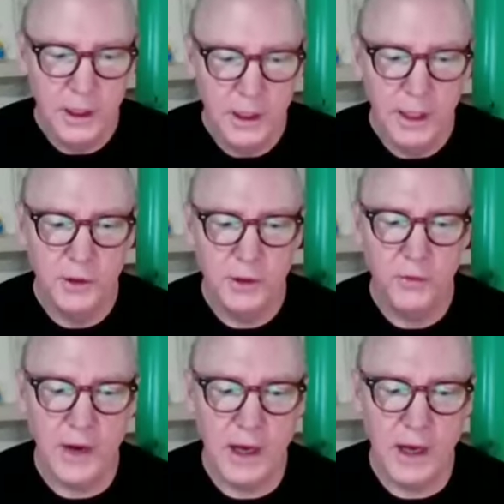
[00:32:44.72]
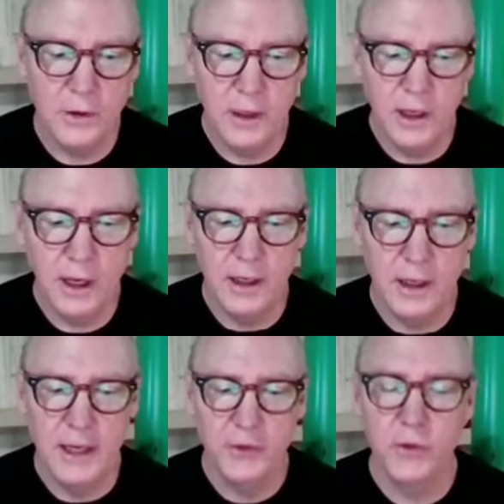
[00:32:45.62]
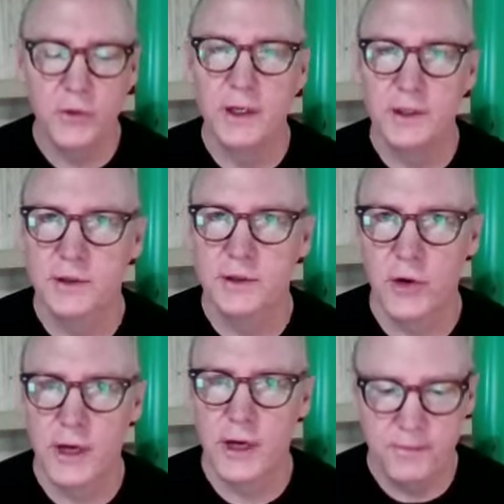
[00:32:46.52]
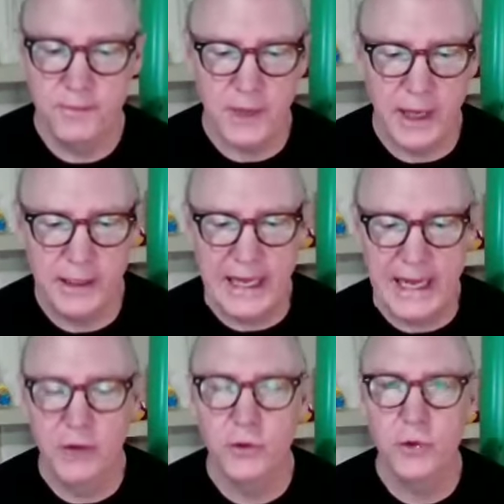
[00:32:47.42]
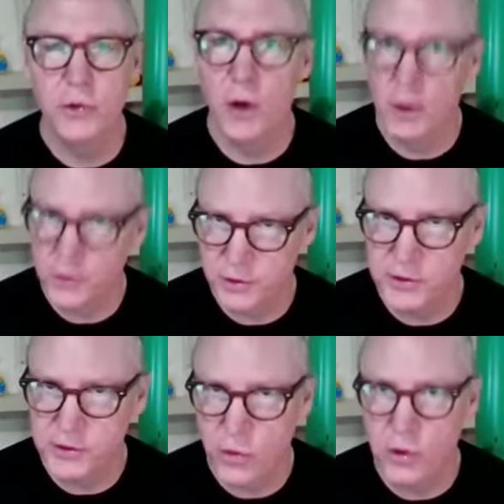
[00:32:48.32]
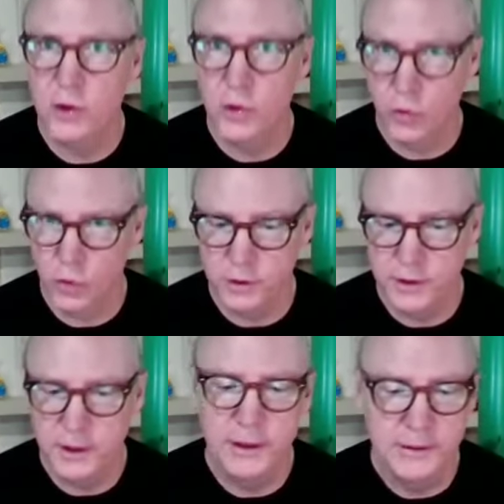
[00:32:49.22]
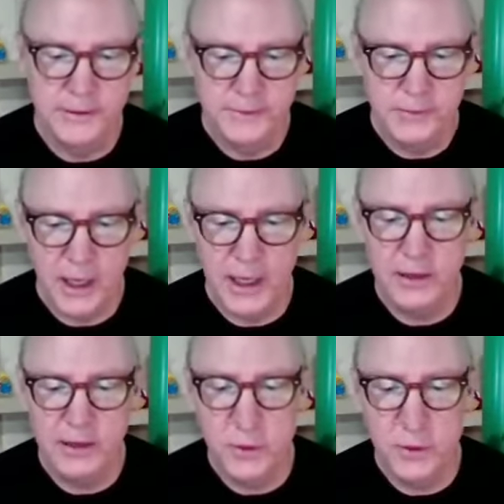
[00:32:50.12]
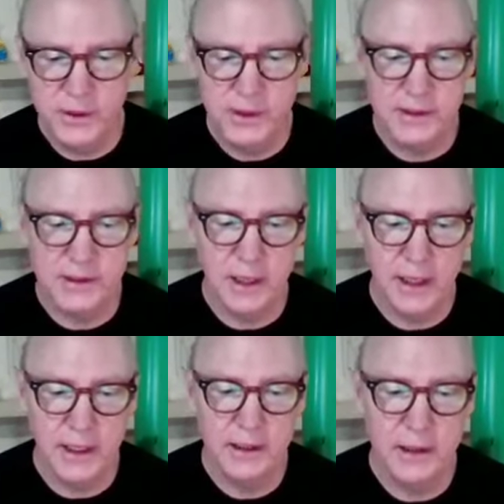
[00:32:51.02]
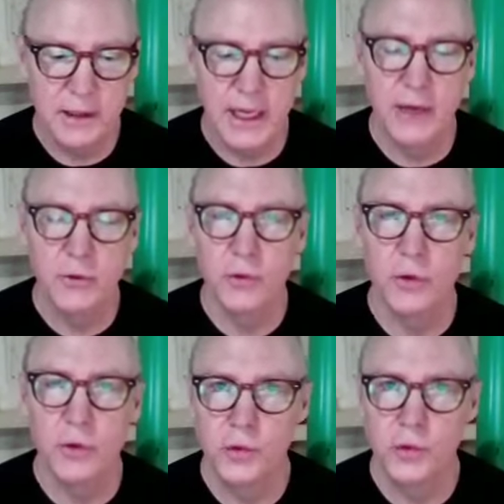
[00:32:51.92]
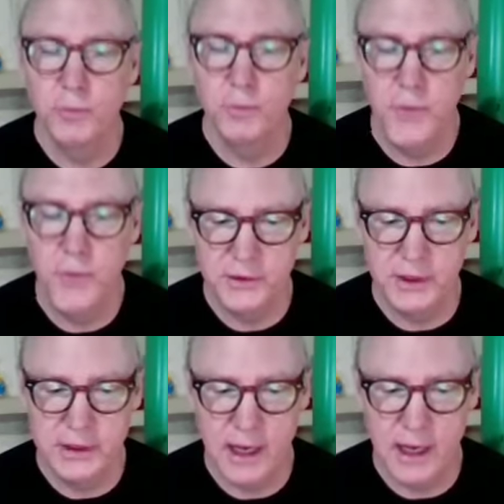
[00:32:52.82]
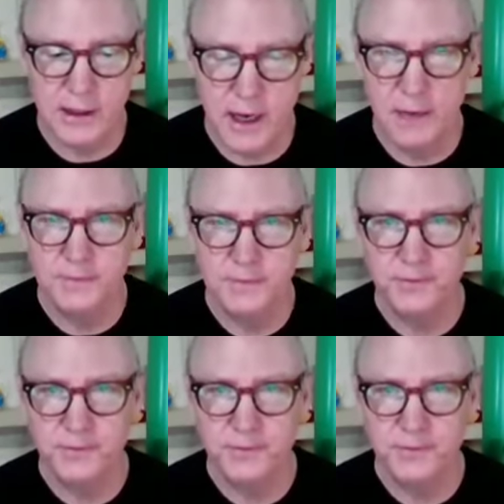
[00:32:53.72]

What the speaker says: And you can follow Andrew on Instagram at Andrew_Gould and visit his site, andrewgouldmusic.com.